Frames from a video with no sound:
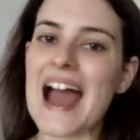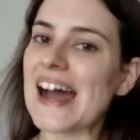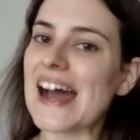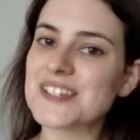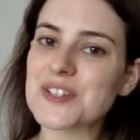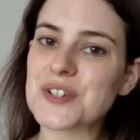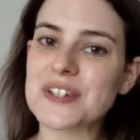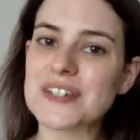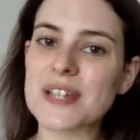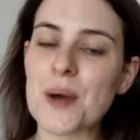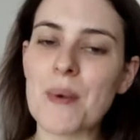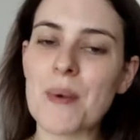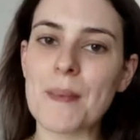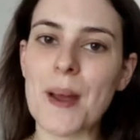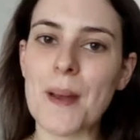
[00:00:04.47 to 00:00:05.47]
As you can
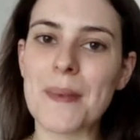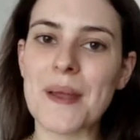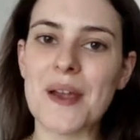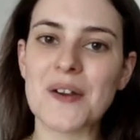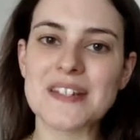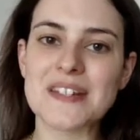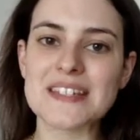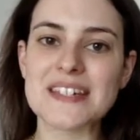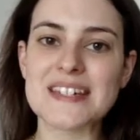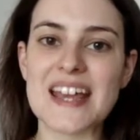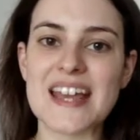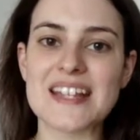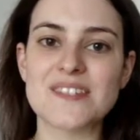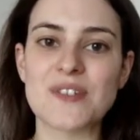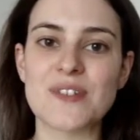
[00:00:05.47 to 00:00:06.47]
tell by my appearance,
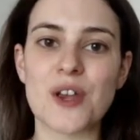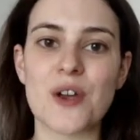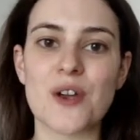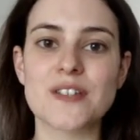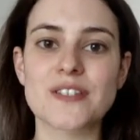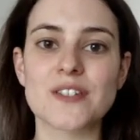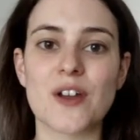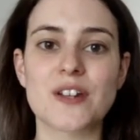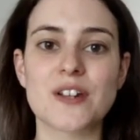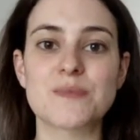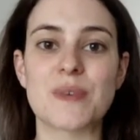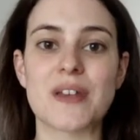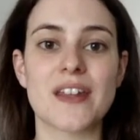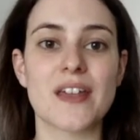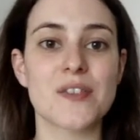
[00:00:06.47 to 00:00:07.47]
today's video is going
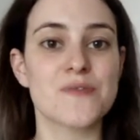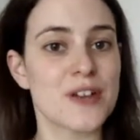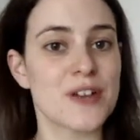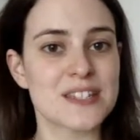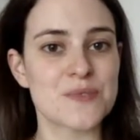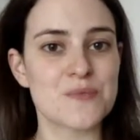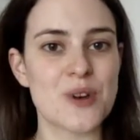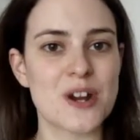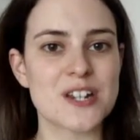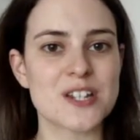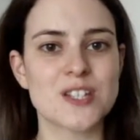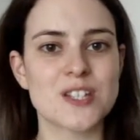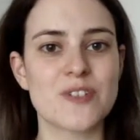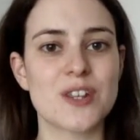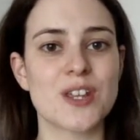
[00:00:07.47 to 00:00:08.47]
to be another first
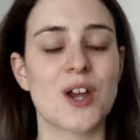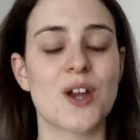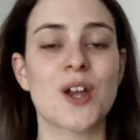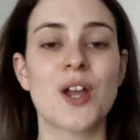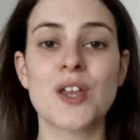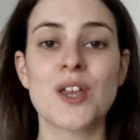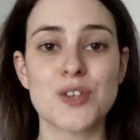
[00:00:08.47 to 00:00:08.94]
impressions video.